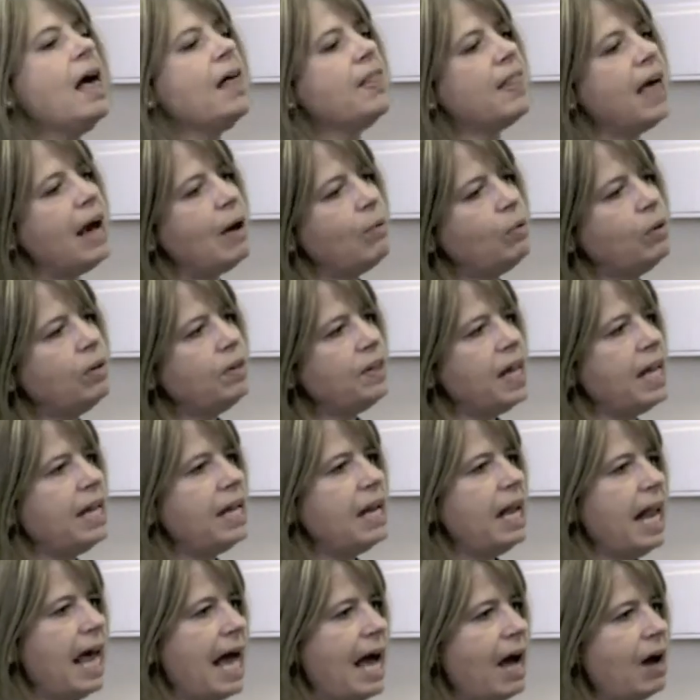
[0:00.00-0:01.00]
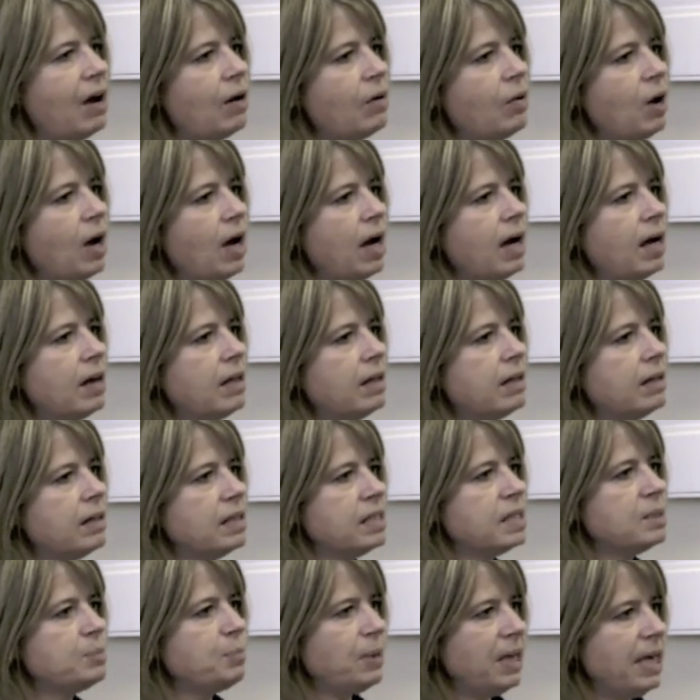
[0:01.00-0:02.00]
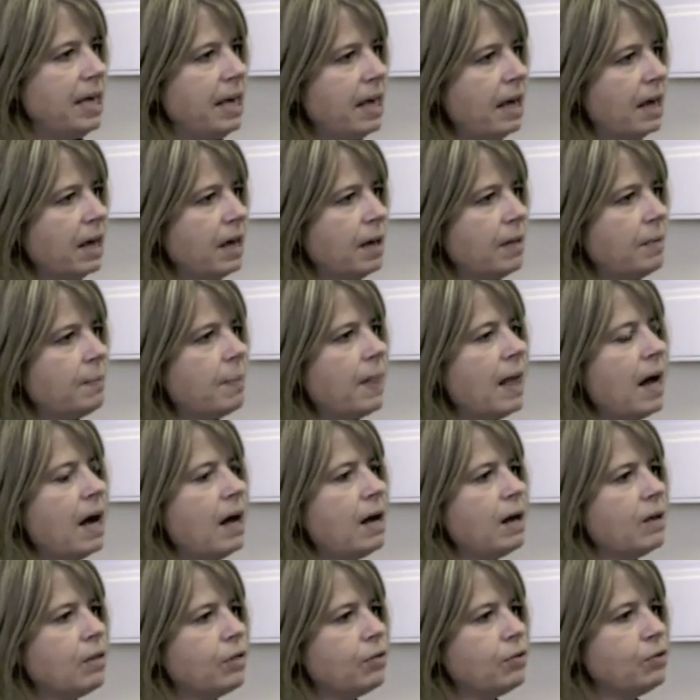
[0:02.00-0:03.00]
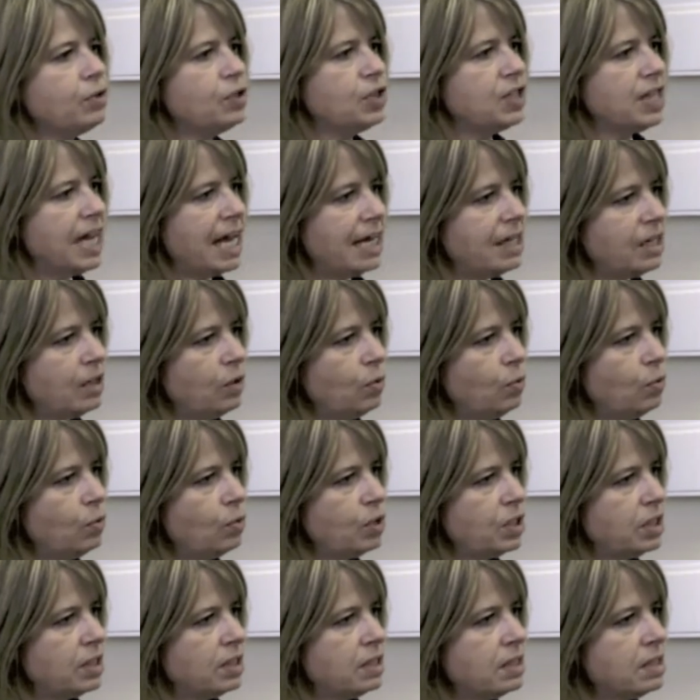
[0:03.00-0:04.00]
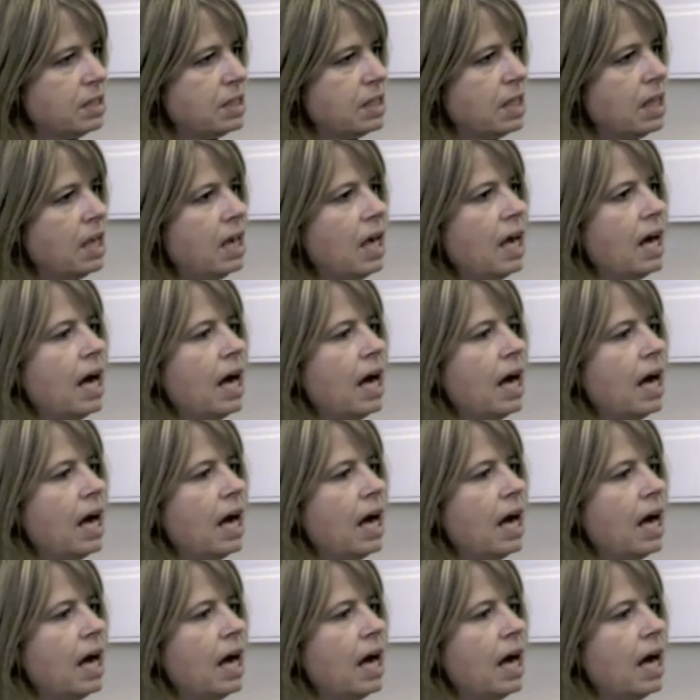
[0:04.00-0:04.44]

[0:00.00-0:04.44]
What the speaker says: That will then allow the Speaker, through standing orders,